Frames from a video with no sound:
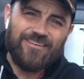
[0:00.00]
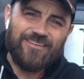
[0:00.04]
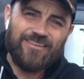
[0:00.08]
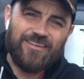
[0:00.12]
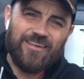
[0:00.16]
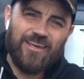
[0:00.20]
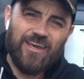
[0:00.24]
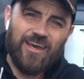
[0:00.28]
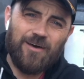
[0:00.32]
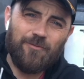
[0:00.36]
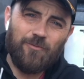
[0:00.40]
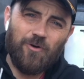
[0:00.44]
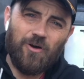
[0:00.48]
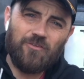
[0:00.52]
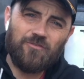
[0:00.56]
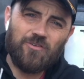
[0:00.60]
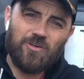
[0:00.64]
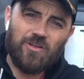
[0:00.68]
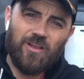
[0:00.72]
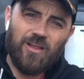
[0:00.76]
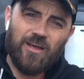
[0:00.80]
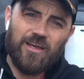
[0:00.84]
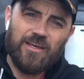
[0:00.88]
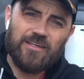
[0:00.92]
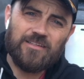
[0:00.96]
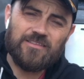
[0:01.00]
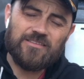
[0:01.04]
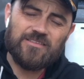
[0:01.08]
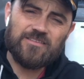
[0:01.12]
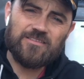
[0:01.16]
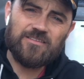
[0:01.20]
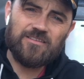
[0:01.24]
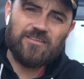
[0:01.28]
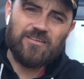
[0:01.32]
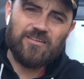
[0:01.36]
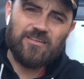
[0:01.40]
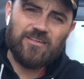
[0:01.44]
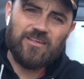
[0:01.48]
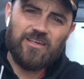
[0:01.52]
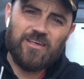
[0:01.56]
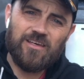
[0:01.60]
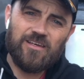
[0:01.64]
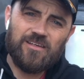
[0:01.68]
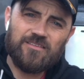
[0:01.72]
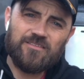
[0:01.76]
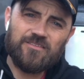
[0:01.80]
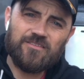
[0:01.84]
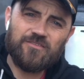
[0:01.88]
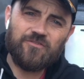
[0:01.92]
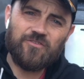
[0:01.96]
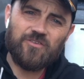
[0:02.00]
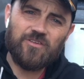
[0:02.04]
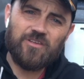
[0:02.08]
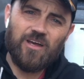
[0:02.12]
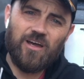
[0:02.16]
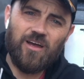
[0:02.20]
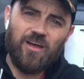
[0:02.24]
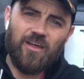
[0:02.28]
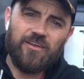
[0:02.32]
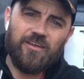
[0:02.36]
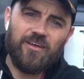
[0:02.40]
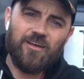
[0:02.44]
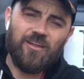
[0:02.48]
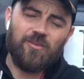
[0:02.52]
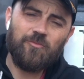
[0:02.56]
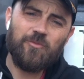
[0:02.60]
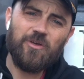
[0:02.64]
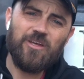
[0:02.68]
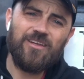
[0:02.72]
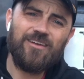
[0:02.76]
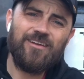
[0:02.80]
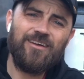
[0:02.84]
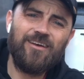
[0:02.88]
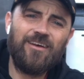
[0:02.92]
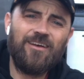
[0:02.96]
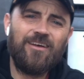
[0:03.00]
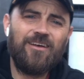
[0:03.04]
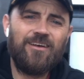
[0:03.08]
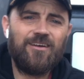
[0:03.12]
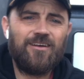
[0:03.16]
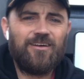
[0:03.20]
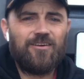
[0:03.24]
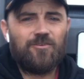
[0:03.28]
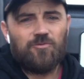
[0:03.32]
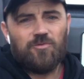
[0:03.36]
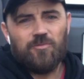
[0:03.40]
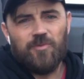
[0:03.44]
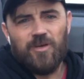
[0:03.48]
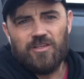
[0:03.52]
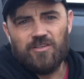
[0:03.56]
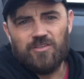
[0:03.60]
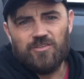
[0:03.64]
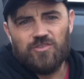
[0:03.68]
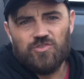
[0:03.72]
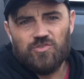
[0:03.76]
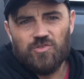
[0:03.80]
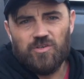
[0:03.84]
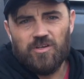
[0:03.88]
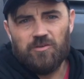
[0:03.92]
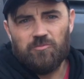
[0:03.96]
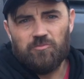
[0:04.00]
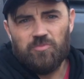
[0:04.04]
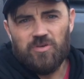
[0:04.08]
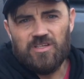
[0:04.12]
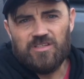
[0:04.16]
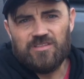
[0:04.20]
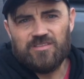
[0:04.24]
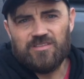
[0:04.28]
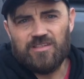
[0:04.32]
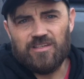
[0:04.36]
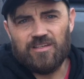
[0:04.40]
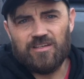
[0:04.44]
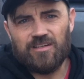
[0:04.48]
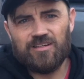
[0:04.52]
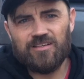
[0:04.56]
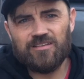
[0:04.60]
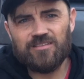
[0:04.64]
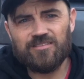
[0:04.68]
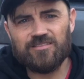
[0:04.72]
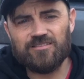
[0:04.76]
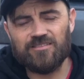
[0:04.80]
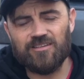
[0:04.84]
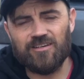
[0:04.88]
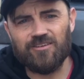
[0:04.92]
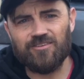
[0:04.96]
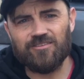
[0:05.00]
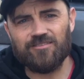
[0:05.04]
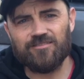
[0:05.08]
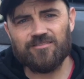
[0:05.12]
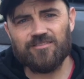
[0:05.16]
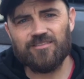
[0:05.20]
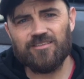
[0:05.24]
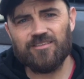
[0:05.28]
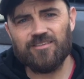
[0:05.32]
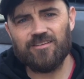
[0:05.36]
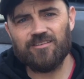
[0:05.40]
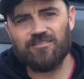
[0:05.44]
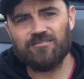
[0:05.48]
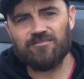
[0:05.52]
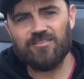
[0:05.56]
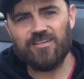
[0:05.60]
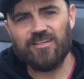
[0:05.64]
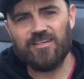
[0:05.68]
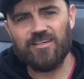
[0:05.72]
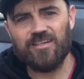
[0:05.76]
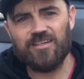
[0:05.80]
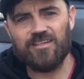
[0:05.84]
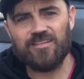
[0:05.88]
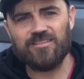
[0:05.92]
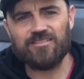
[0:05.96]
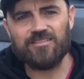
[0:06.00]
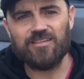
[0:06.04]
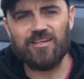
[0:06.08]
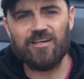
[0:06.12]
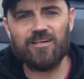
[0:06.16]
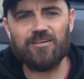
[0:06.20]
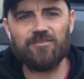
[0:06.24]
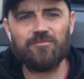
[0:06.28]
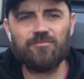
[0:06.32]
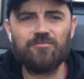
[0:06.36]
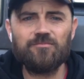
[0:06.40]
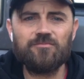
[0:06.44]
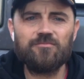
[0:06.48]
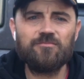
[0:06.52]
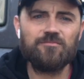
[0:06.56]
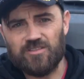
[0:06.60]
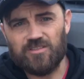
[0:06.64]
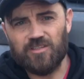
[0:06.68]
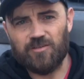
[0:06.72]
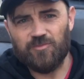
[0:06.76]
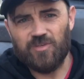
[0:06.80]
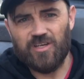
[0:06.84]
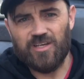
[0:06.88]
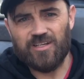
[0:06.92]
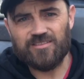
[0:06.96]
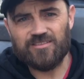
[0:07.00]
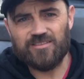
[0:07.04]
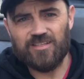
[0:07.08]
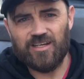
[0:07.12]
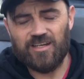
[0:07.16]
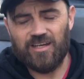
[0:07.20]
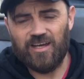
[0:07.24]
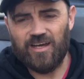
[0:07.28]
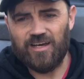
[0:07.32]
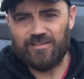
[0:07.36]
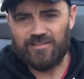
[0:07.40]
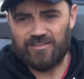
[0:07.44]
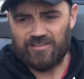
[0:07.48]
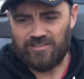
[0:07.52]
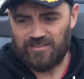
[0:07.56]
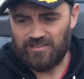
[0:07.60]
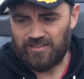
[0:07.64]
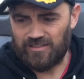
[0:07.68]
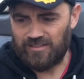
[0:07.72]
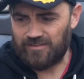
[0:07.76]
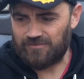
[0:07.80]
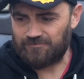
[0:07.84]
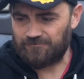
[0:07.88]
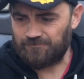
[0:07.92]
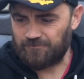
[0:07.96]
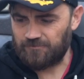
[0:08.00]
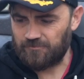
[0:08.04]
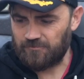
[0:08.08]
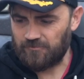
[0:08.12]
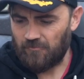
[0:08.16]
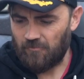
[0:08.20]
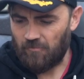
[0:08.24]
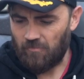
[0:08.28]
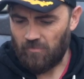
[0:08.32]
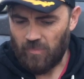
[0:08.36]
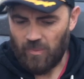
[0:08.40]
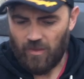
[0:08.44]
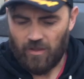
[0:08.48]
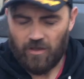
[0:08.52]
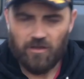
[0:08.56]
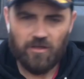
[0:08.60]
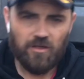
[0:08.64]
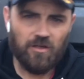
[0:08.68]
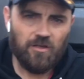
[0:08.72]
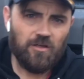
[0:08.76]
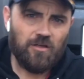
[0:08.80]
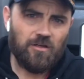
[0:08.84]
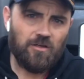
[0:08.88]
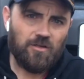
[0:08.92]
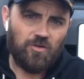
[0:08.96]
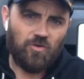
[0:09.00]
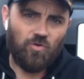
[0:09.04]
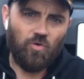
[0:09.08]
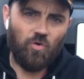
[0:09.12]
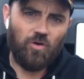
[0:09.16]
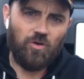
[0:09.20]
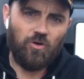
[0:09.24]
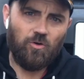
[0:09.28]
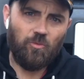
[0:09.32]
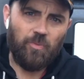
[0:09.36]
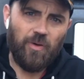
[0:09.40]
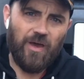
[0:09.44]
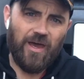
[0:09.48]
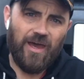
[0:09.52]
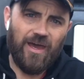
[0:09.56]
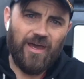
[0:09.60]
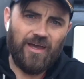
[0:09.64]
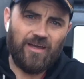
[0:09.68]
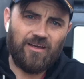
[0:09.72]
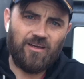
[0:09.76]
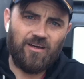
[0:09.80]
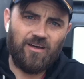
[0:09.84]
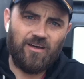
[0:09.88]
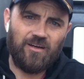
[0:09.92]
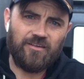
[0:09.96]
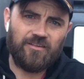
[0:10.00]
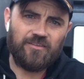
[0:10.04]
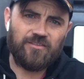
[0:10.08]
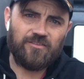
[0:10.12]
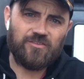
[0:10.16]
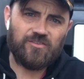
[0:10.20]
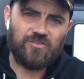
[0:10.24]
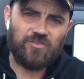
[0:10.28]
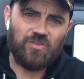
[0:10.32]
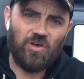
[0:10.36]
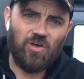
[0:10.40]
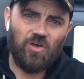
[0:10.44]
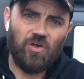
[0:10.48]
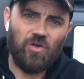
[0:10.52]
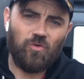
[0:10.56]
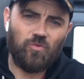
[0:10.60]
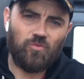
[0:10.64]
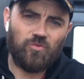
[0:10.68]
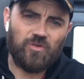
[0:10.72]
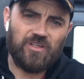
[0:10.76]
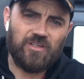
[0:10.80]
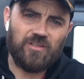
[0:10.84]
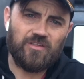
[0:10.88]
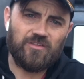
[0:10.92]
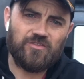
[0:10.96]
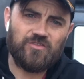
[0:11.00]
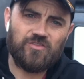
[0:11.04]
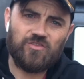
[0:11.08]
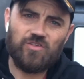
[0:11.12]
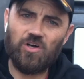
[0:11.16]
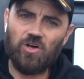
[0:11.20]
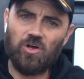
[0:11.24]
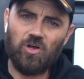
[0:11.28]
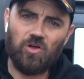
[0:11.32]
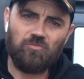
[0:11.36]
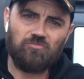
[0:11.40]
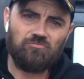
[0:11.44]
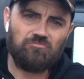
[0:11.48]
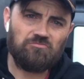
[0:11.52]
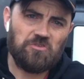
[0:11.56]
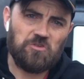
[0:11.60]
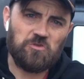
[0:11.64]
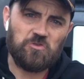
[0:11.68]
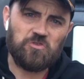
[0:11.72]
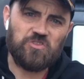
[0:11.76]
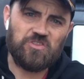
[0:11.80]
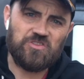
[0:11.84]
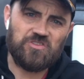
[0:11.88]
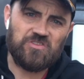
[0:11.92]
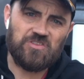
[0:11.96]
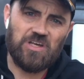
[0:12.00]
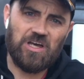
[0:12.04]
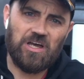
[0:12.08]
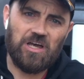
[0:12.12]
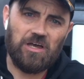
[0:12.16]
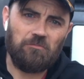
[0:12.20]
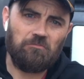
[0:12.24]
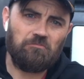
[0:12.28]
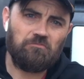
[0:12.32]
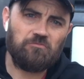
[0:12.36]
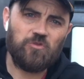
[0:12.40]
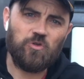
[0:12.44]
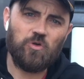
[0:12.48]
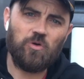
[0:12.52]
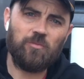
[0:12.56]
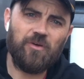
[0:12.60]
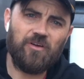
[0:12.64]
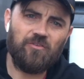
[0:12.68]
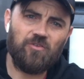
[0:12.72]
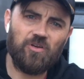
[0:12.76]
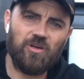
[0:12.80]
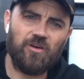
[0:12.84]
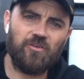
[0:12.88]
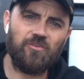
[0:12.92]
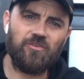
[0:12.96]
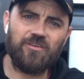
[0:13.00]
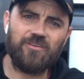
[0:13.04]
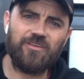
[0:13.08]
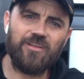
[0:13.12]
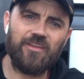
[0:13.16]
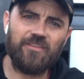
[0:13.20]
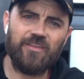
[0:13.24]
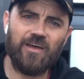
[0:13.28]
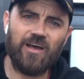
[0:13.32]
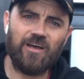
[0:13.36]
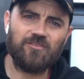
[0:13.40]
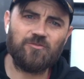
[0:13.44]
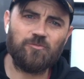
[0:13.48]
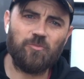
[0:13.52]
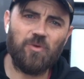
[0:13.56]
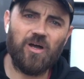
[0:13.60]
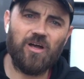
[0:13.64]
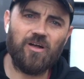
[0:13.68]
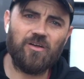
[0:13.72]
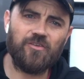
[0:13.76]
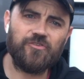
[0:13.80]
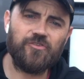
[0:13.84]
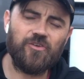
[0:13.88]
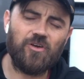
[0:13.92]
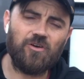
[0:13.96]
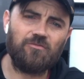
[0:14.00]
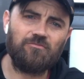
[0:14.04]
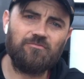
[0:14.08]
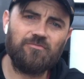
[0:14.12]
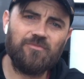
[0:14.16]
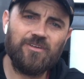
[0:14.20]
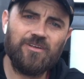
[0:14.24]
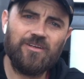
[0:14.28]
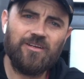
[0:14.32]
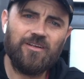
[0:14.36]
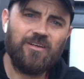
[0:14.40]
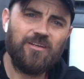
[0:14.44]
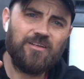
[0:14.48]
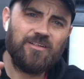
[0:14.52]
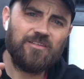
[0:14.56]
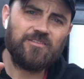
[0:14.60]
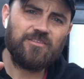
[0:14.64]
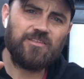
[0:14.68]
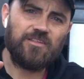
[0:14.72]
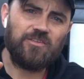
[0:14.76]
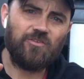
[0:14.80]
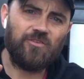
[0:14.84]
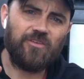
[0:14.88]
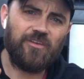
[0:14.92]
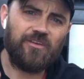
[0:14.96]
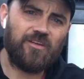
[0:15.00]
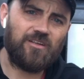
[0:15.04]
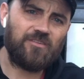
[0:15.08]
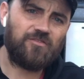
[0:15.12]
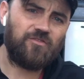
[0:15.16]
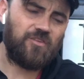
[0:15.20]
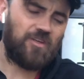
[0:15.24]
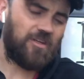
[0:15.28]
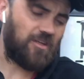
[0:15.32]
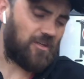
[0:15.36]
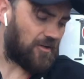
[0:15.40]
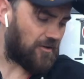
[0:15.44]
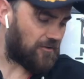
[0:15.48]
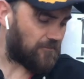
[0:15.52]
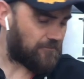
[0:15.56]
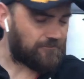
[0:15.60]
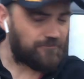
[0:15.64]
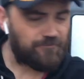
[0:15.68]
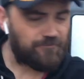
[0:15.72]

cab over lights kits for the Honda Element. We make this trim piece here, so you know, hit us up. So up next, I got a coil pack uninstall, reinstall. It was just time. Do them every 110,000 miles. So see you on the next video.